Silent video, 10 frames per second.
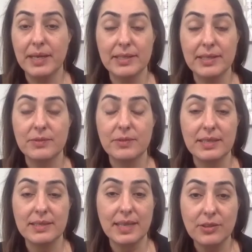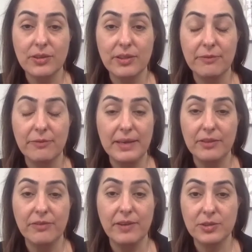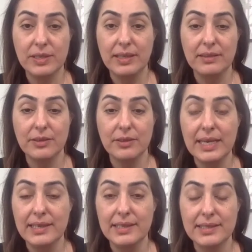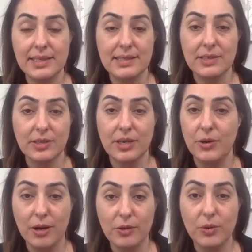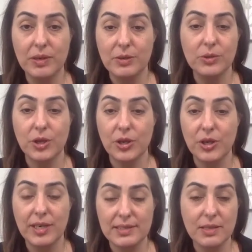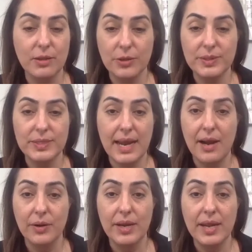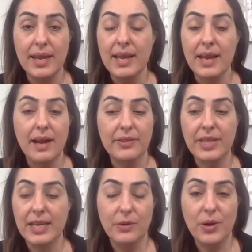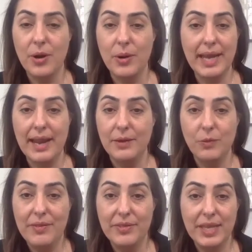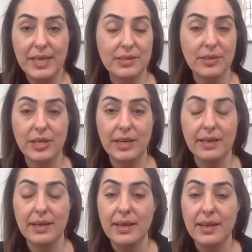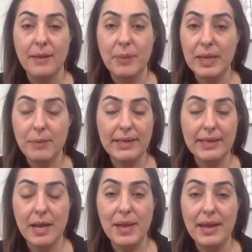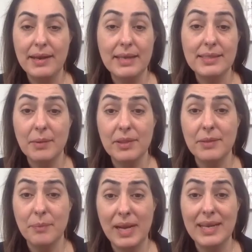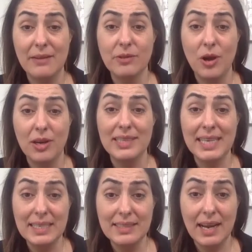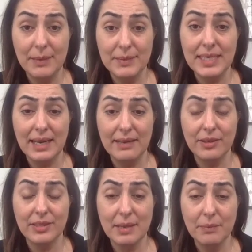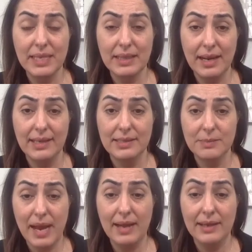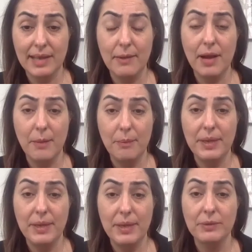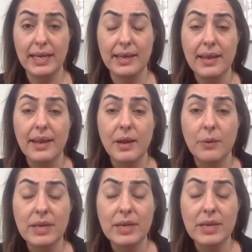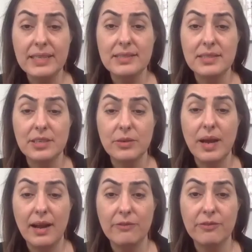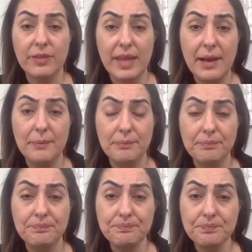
because the sector of manufacturing that they're in is considered a not critical good, is closed down. They don't know, again, when things are going to pick back up. And some of them might have long lead times to getting their assembly lines back up and running. What advice do you have for them?